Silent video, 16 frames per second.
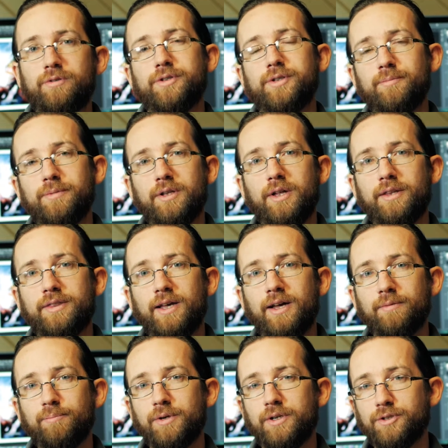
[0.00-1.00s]
something like
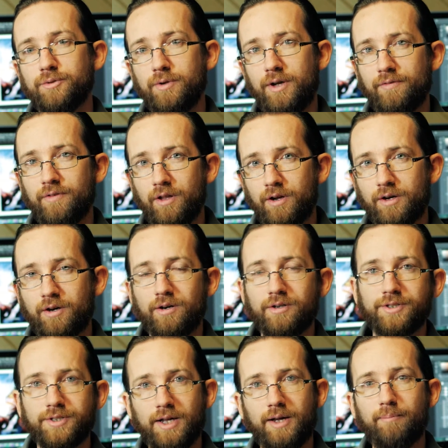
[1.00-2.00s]
that, because we have a lot of
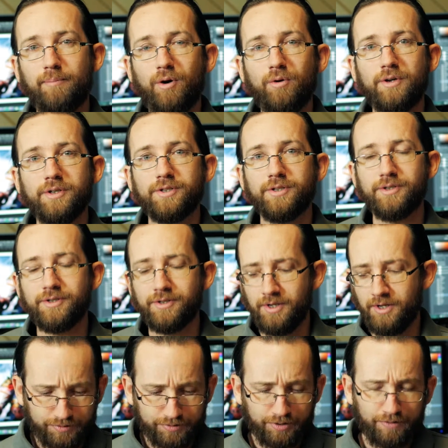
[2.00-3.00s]
cards that have bonuses.
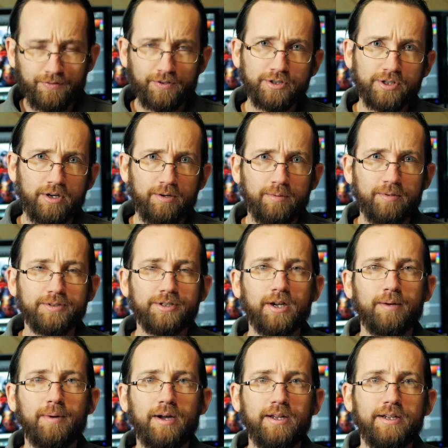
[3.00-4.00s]
So the first card we want to talk
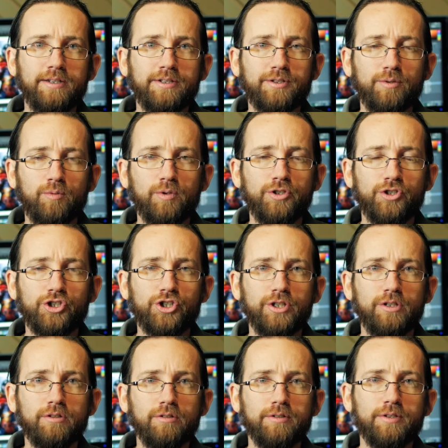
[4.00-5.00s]
about is the wooden
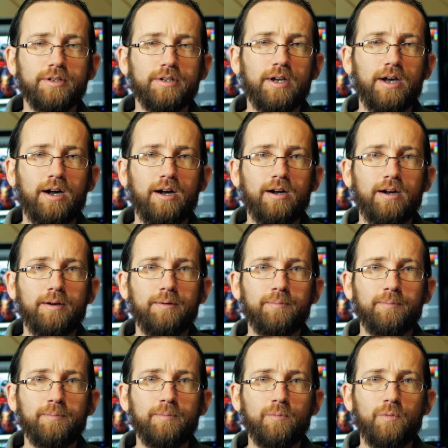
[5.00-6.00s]
shield.
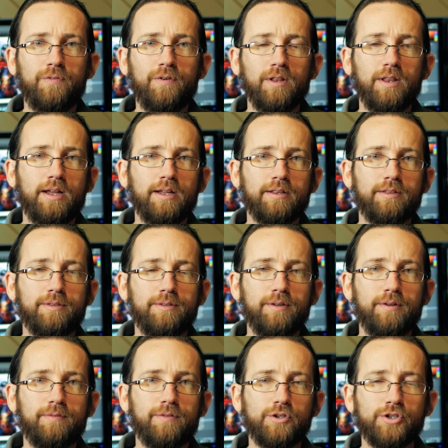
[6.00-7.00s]
We felt like
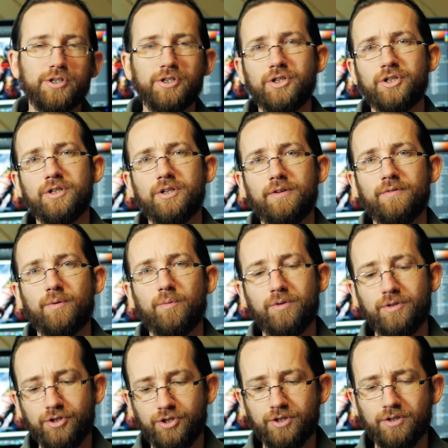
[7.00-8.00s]
the first edition of the
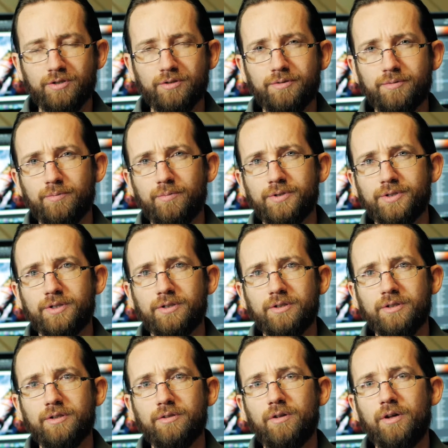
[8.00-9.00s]
wooden shield was a
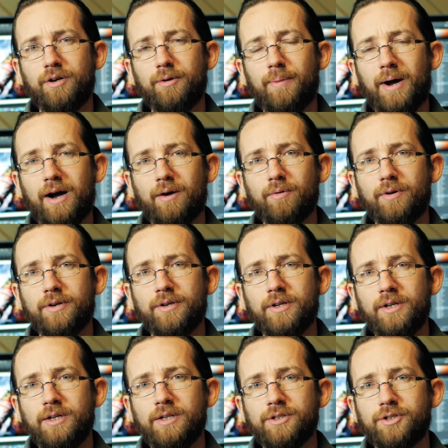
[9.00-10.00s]
little underpowered,
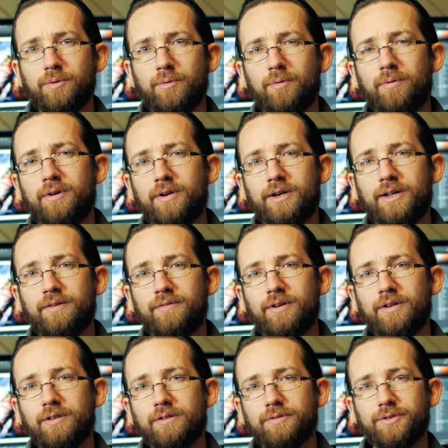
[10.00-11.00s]
so we wanted to give it a
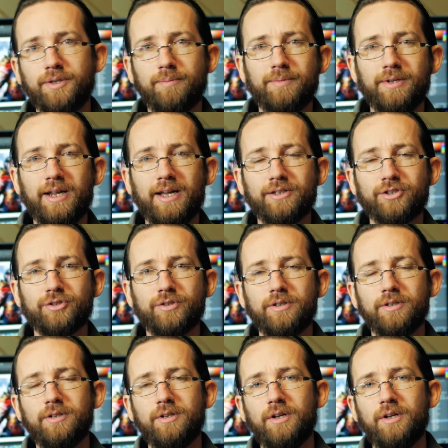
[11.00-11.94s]
little something extra,